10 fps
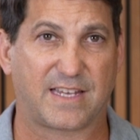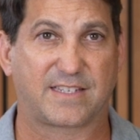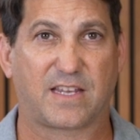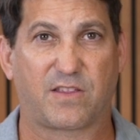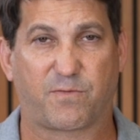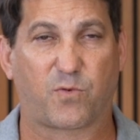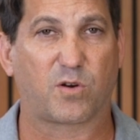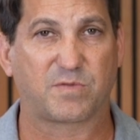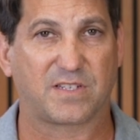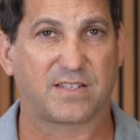They said that
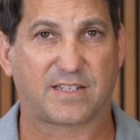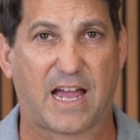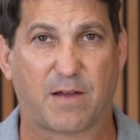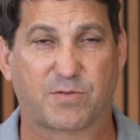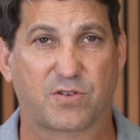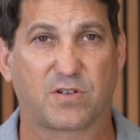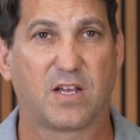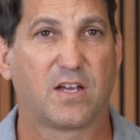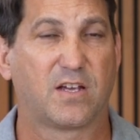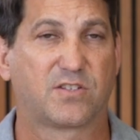Forbes' list captured
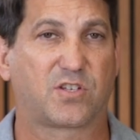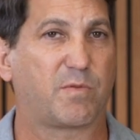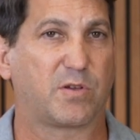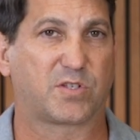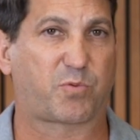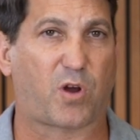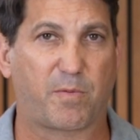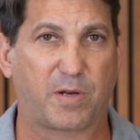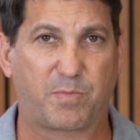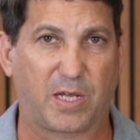some of those
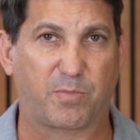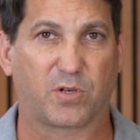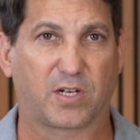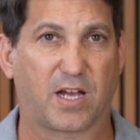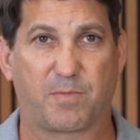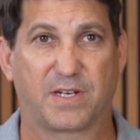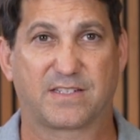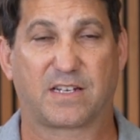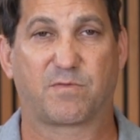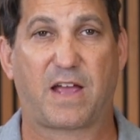prominent people and
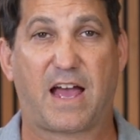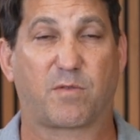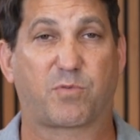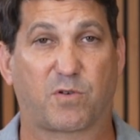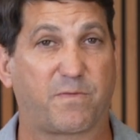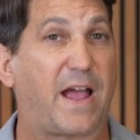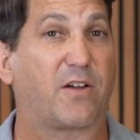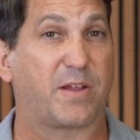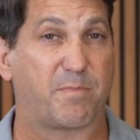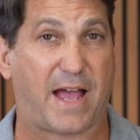companies that have had a
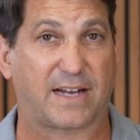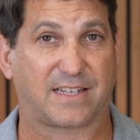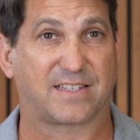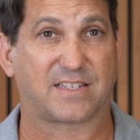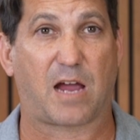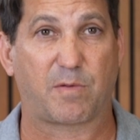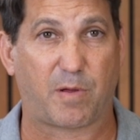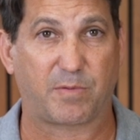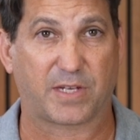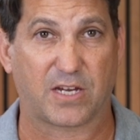profound impact at the time of
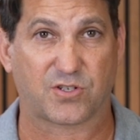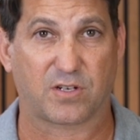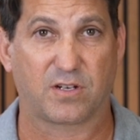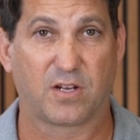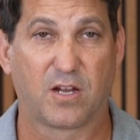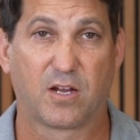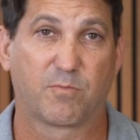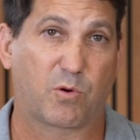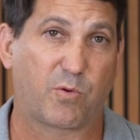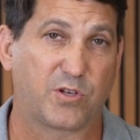publication,
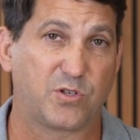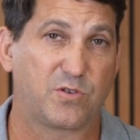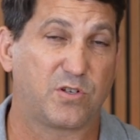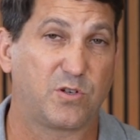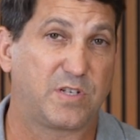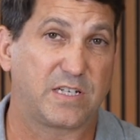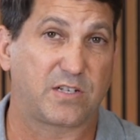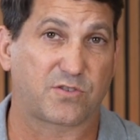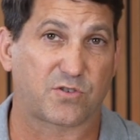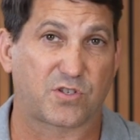but when the new
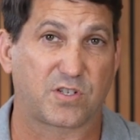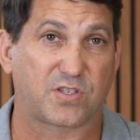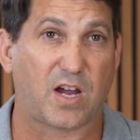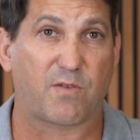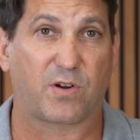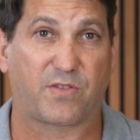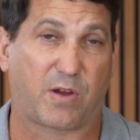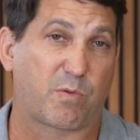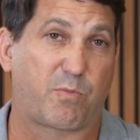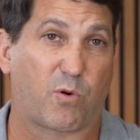details are discovered,
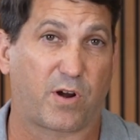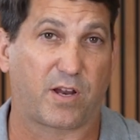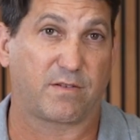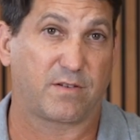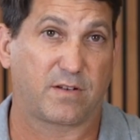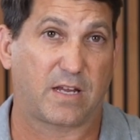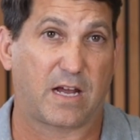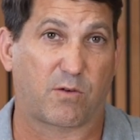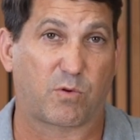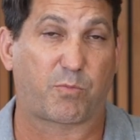they report it
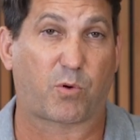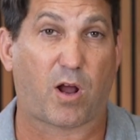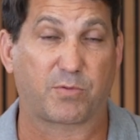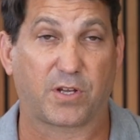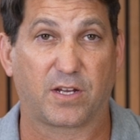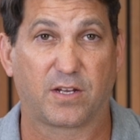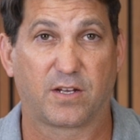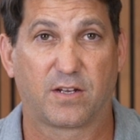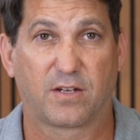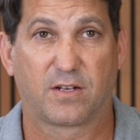uh, promptly.
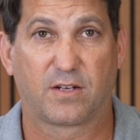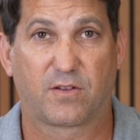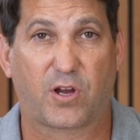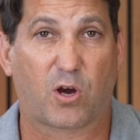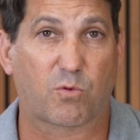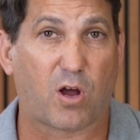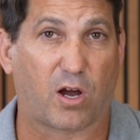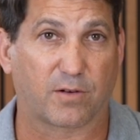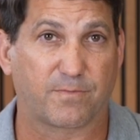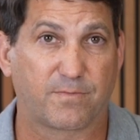They aren't wrong.